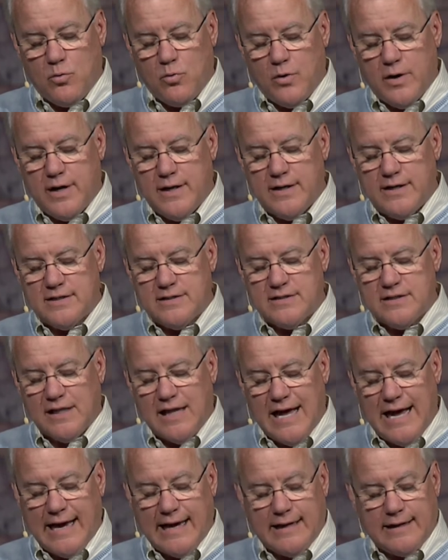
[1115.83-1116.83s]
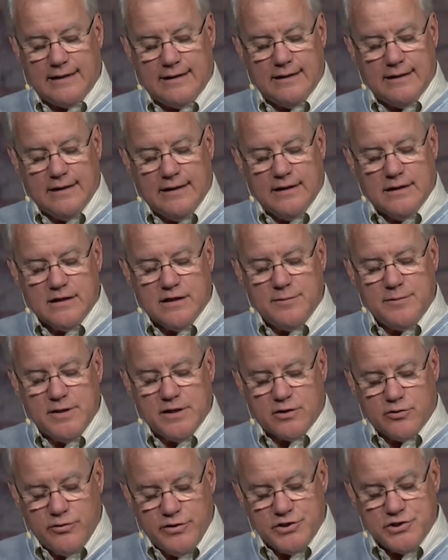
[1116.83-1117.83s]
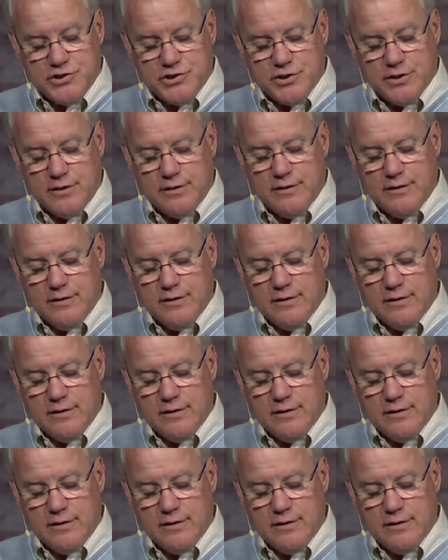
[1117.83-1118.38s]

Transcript: what it is like to be a Christian.